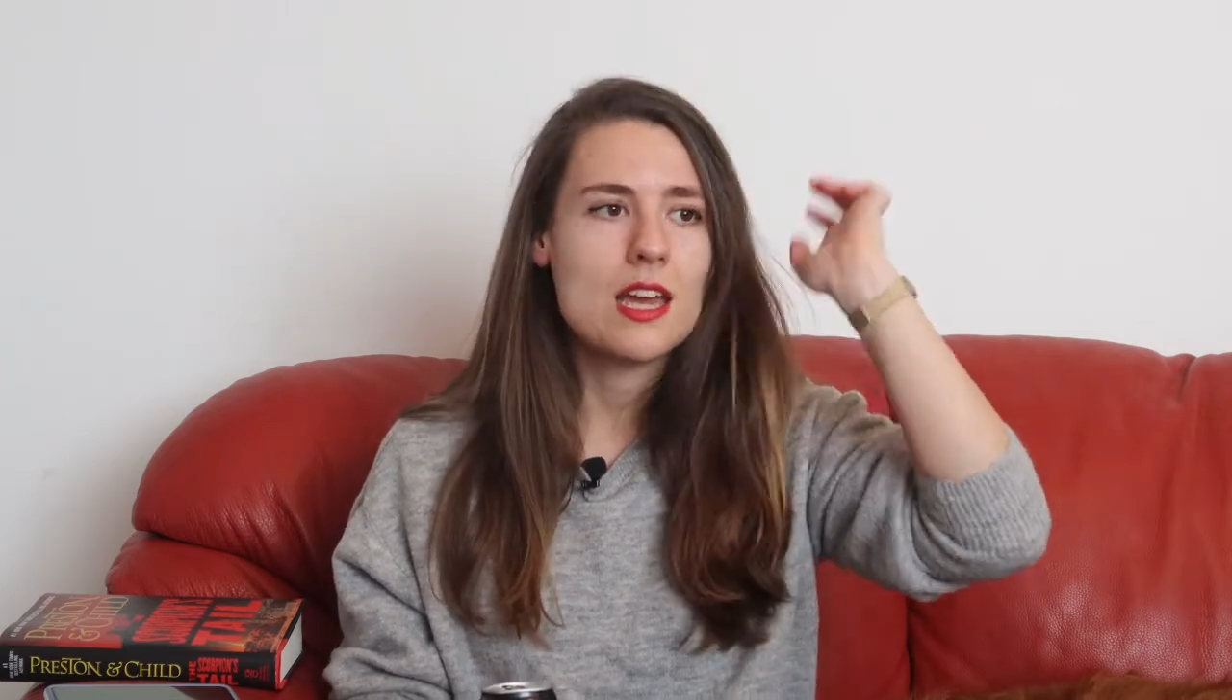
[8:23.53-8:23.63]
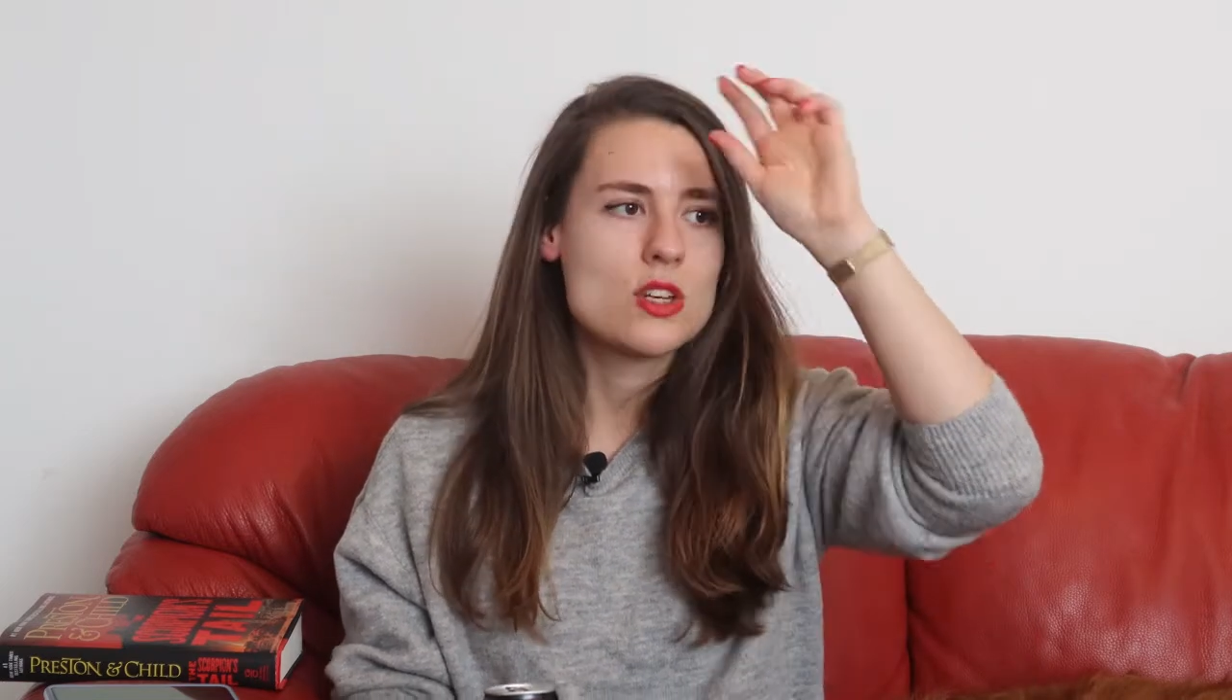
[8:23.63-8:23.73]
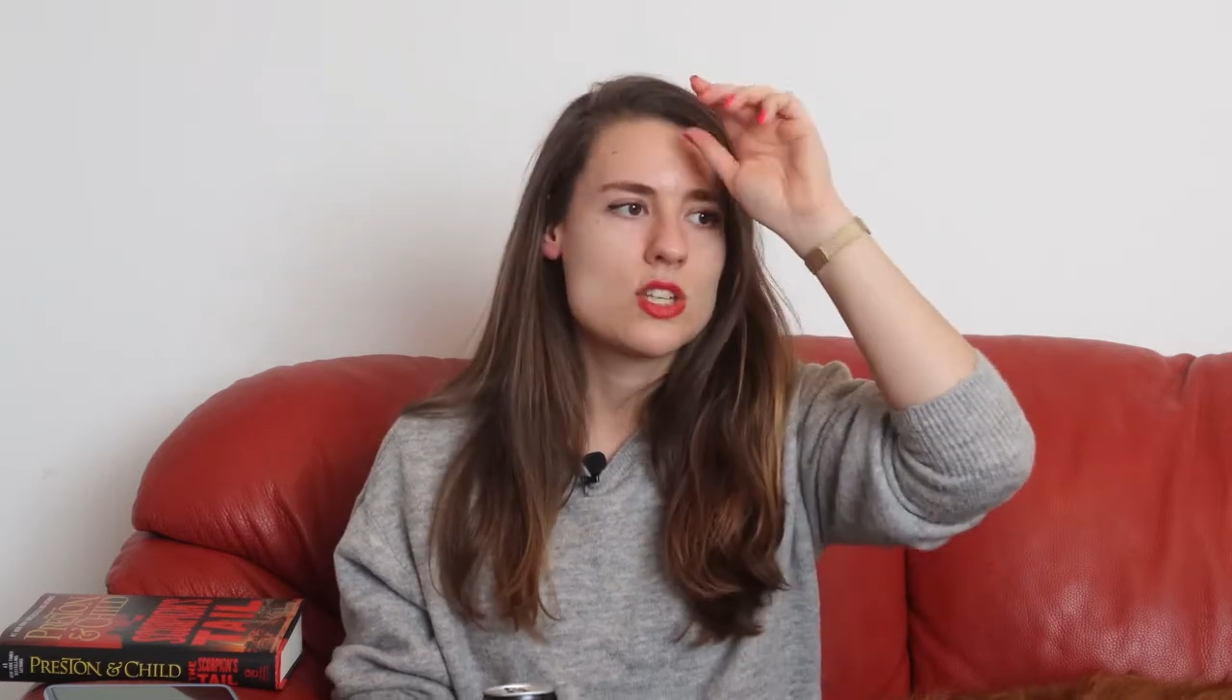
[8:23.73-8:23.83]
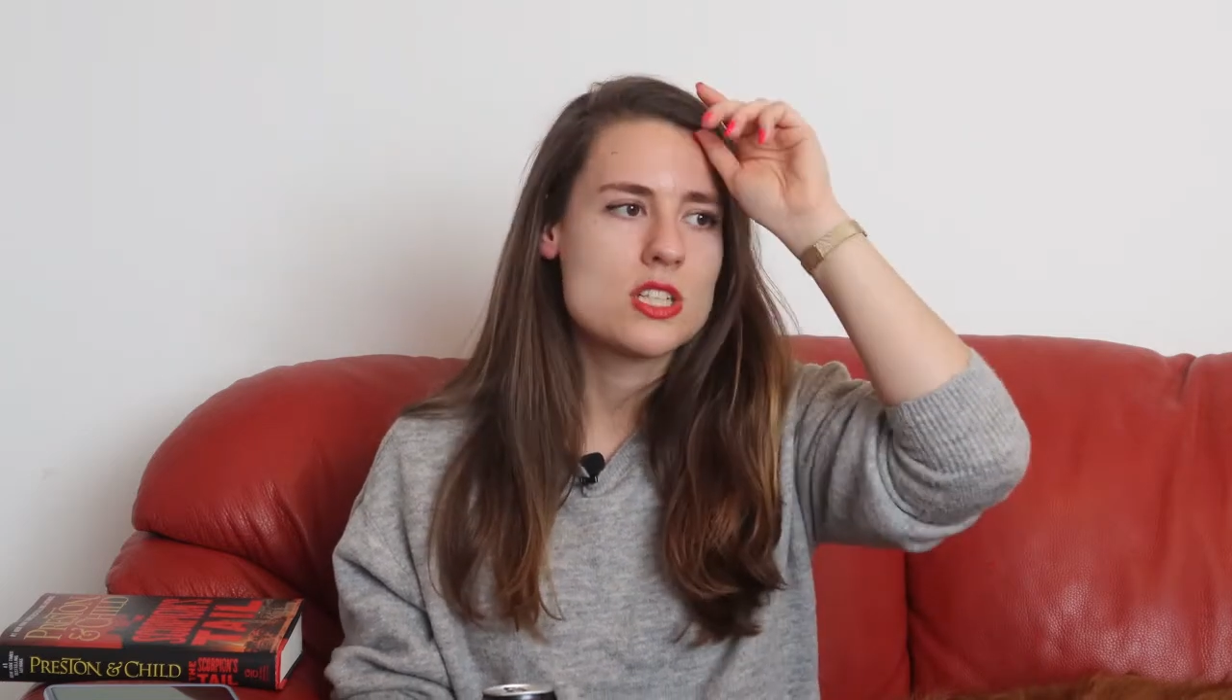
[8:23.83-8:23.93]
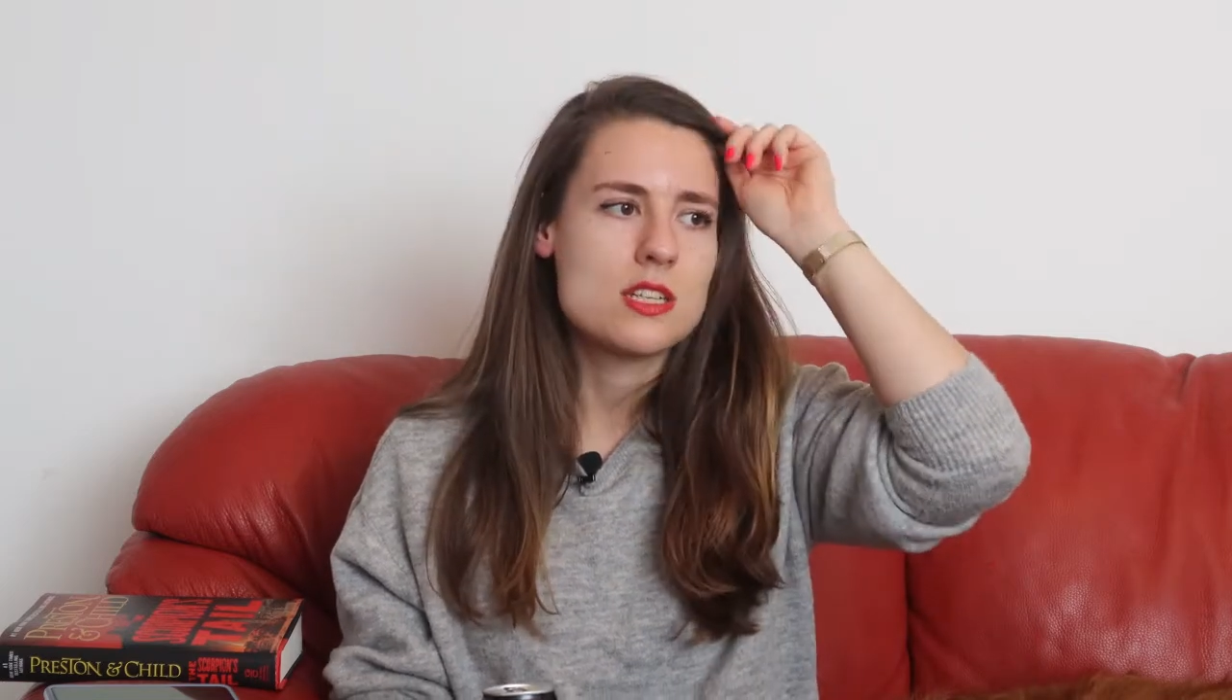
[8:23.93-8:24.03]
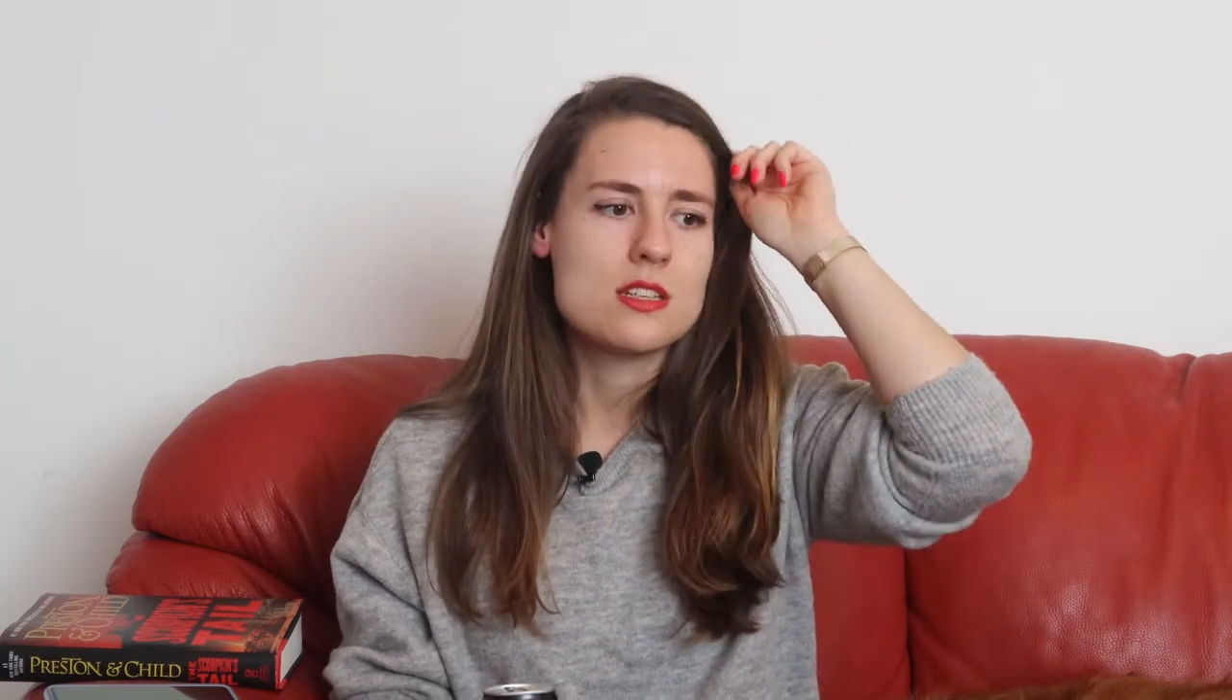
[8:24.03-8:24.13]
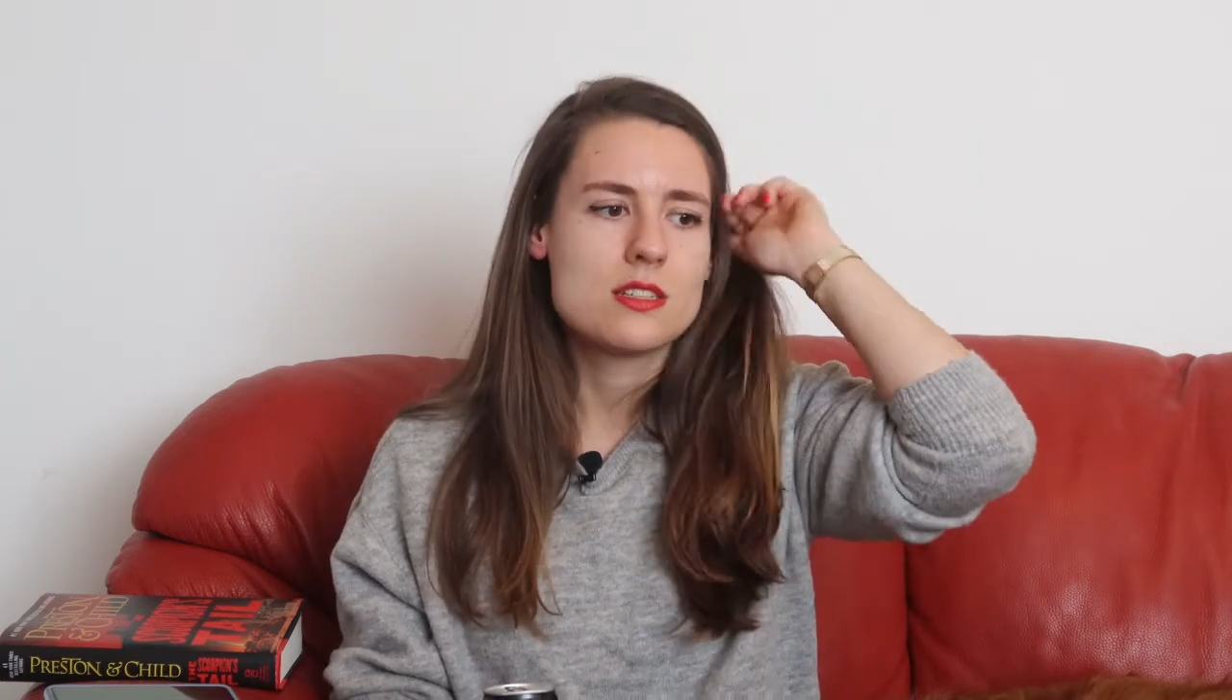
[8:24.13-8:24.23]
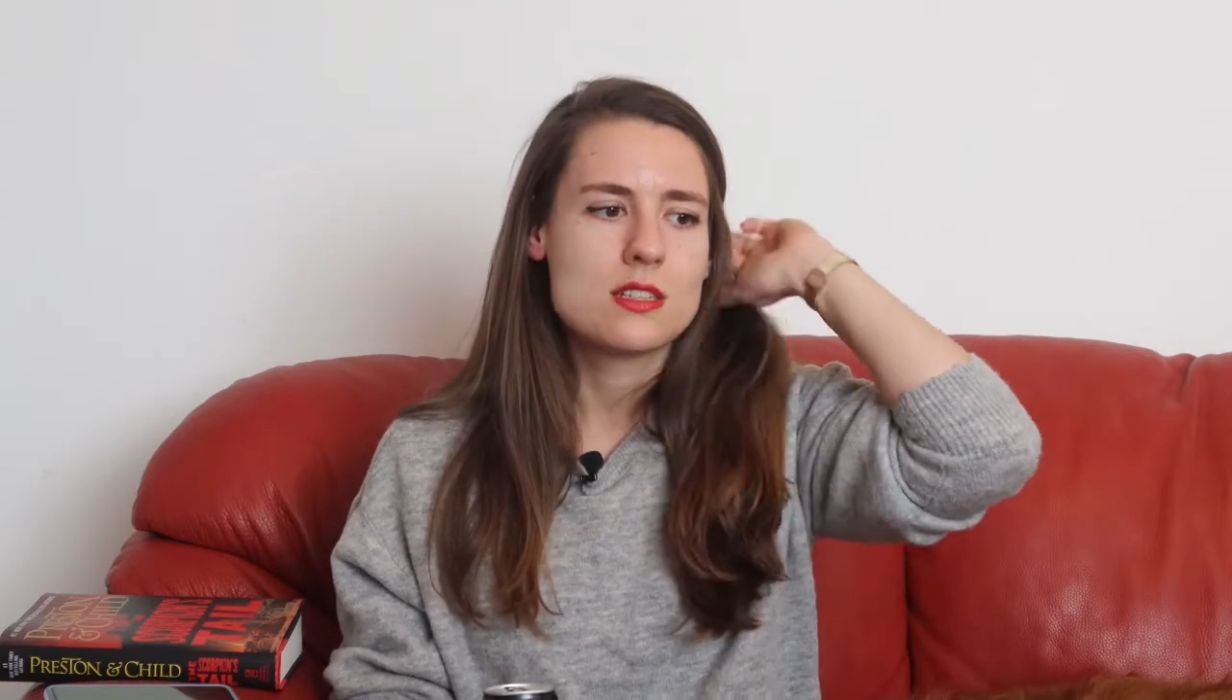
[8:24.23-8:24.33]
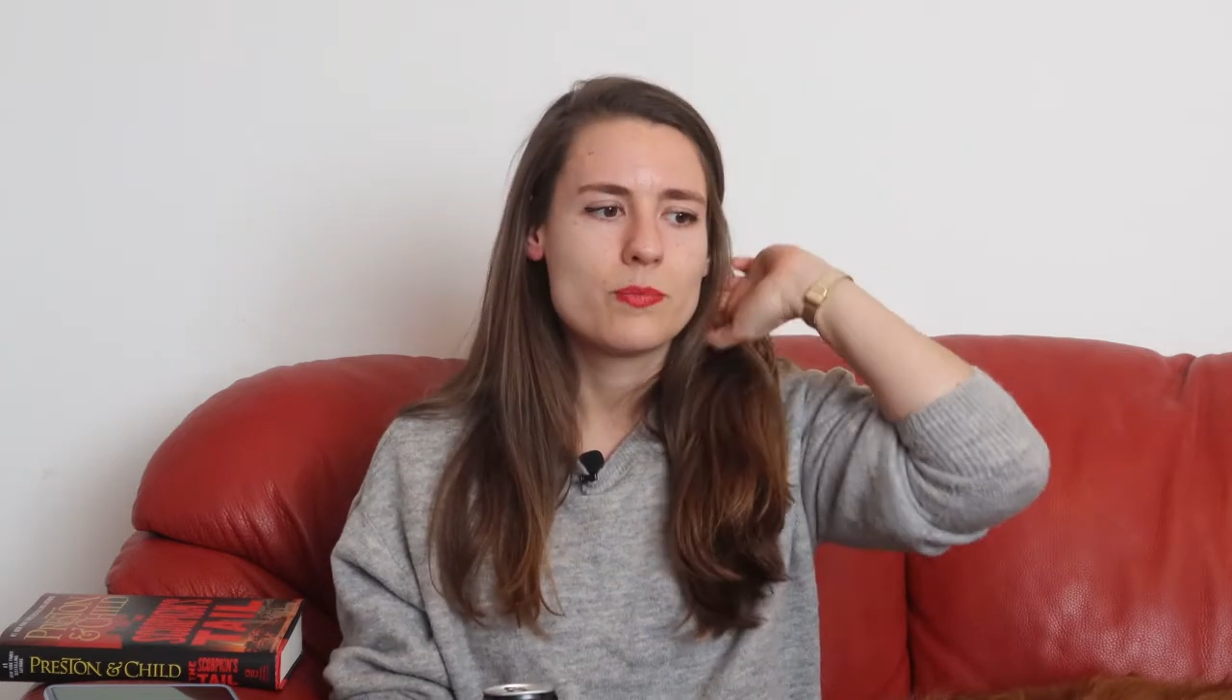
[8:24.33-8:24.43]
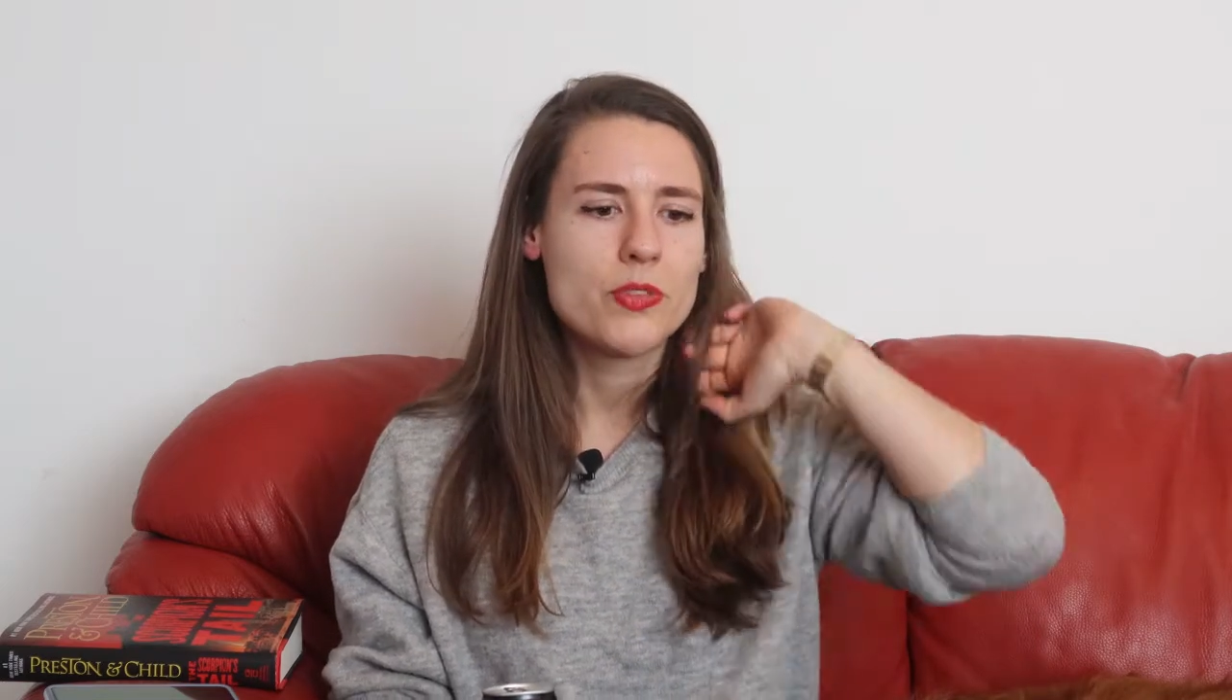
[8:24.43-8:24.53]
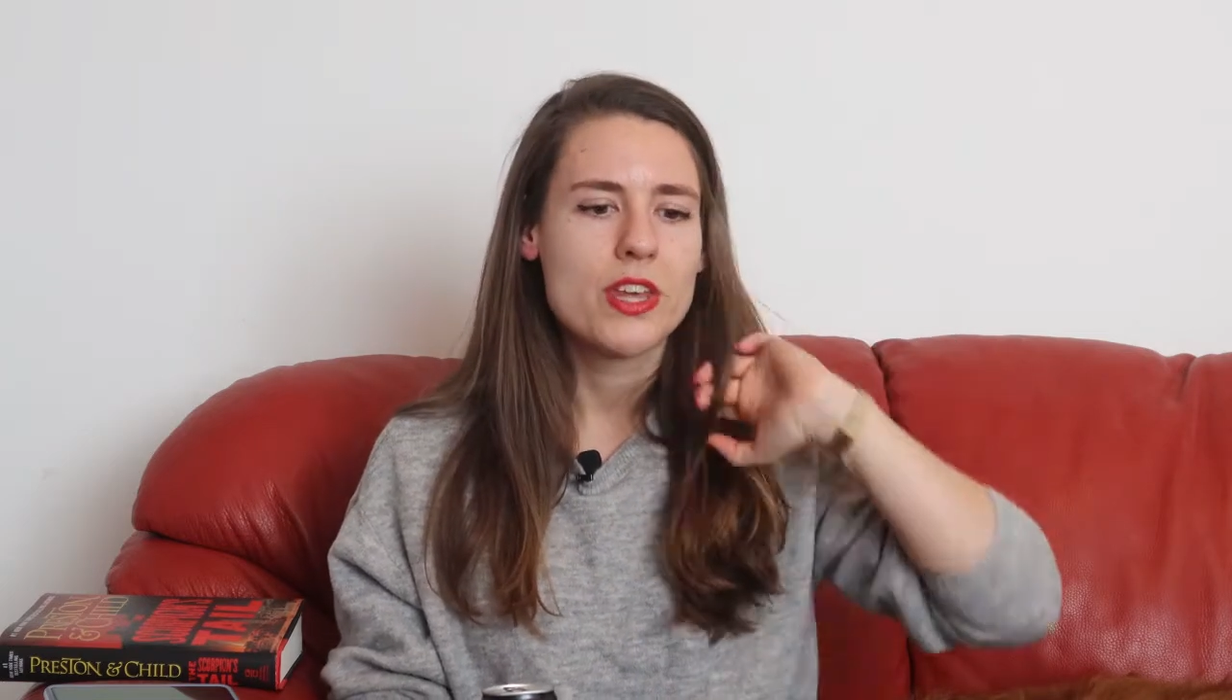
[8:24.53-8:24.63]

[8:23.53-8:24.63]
And she's